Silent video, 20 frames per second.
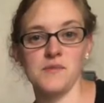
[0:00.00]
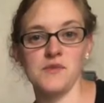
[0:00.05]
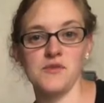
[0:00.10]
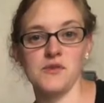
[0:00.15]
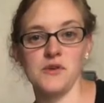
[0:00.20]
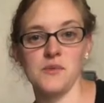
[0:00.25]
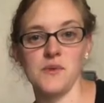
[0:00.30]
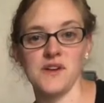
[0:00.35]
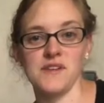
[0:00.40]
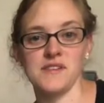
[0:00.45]

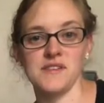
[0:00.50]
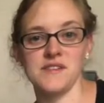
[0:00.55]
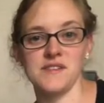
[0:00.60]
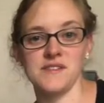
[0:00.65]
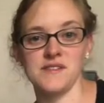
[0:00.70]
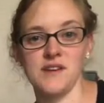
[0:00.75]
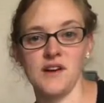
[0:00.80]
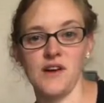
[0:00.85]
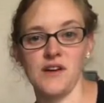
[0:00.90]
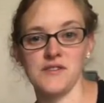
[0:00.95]

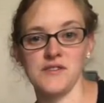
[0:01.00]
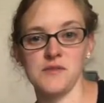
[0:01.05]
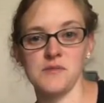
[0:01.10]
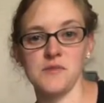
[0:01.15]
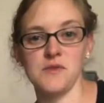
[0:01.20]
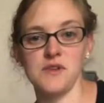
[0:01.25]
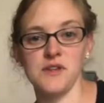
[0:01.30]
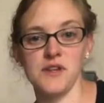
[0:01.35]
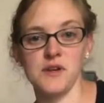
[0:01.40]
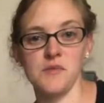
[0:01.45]
Norwex's awesome
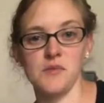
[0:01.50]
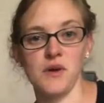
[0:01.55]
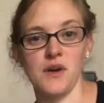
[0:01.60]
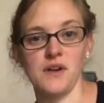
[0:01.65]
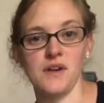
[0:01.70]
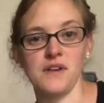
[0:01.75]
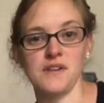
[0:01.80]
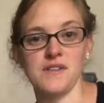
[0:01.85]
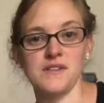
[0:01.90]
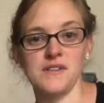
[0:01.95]
cleaning
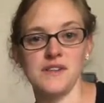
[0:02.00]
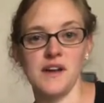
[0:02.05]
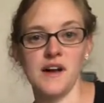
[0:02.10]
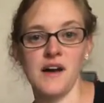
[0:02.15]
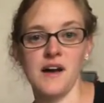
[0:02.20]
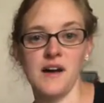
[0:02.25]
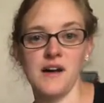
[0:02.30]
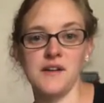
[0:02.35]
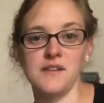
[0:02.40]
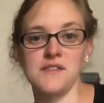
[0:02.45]
products.
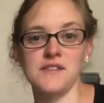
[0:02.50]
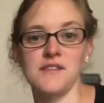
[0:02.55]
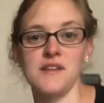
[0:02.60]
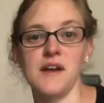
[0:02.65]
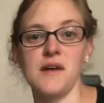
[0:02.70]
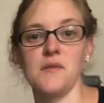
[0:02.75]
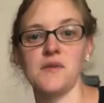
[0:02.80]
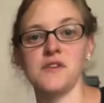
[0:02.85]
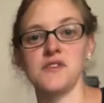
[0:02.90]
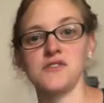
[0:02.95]

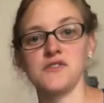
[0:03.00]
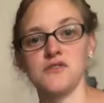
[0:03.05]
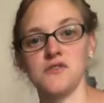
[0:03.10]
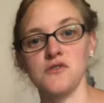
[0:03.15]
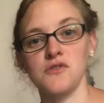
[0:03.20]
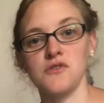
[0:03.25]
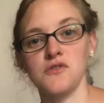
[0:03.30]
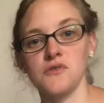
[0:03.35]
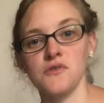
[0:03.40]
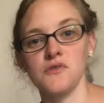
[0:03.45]
Today I want to
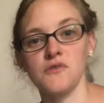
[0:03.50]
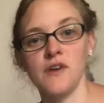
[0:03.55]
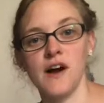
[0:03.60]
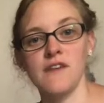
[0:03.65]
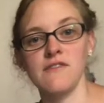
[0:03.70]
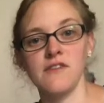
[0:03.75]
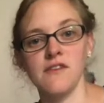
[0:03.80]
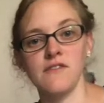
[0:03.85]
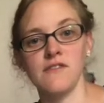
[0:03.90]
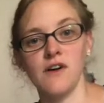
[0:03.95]
show you
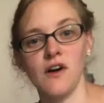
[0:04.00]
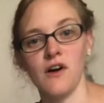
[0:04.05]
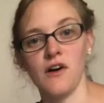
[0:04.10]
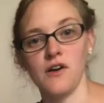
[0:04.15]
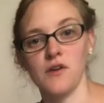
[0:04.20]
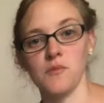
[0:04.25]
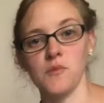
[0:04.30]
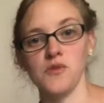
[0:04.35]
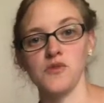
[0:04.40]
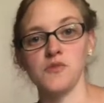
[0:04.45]
five of
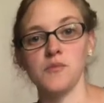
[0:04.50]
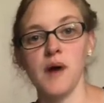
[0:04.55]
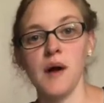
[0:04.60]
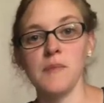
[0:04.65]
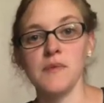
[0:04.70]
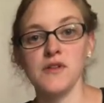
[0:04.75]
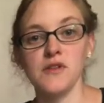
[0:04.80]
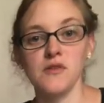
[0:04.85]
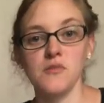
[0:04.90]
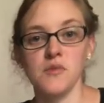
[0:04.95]
our most
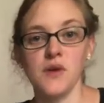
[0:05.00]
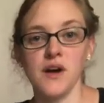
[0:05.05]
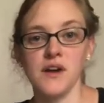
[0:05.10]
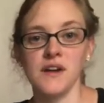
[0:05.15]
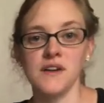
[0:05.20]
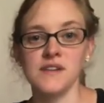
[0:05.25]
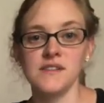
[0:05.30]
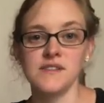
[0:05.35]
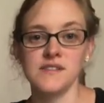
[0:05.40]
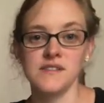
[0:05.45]
popular
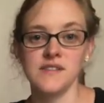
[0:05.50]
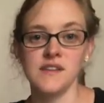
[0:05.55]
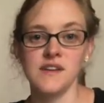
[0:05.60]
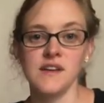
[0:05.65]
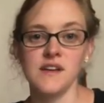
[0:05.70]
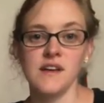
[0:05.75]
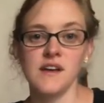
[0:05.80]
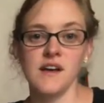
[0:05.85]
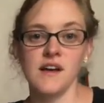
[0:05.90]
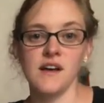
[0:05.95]
products.
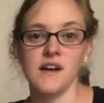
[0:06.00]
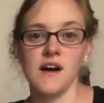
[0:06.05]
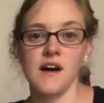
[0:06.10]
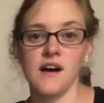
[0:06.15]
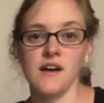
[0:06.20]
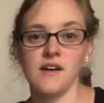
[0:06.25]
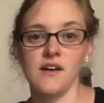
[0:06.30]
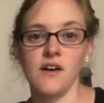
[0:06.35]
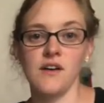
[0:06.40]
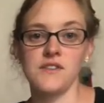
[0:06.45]

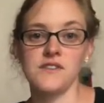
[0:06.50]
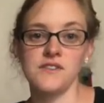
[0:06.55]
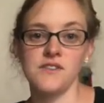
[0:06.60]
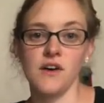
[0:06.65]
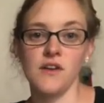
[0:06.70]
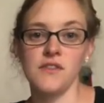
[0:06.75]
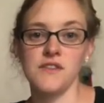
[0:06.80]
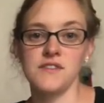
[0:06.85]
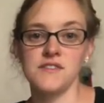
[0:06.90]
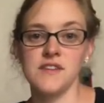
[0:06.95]
It's
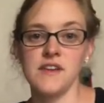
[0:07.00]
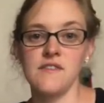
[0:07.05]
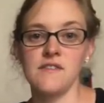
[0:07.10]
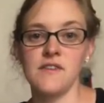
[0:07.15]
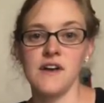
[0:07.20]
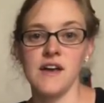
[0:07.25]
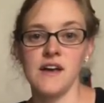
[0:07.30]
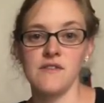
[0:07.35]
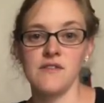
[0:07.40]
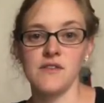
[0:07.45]
called the Safe
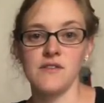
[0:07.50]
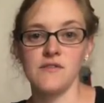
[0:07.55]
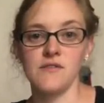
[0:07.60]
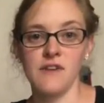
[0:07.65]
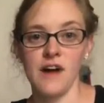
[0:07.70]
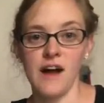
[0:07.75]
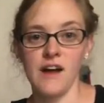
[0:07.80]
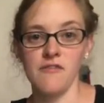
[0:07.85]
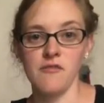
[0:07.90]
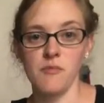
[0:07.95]
Haven
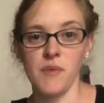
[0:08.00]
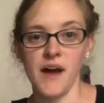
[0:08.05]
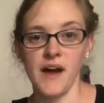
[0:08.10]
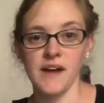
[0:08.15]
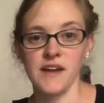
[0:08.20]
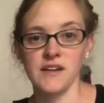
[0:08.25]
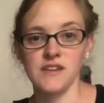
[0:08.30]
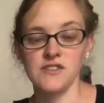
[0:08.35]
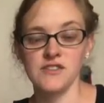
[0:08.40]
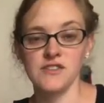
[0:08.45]
5
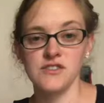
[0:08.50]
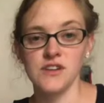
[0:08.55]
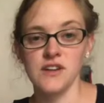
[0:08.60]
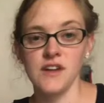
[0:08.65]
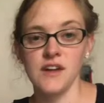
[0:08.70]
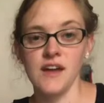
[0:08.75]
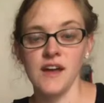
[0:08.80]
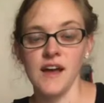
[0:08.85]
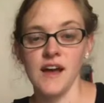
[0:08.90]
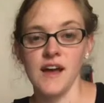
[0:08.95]
package,
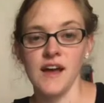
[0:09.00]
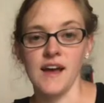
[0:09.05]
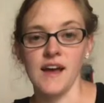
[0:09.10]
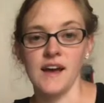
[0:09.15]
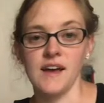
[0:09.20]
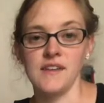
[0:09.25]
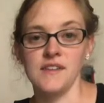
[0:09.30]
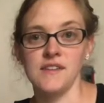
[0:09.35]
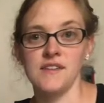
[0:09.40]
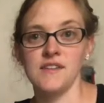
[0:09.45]

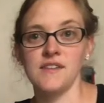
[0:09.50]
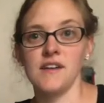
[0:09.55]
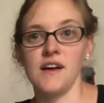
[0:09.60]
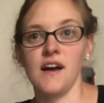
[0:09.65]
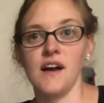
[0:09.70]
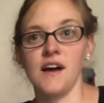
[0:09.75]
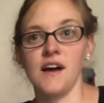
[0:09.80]
and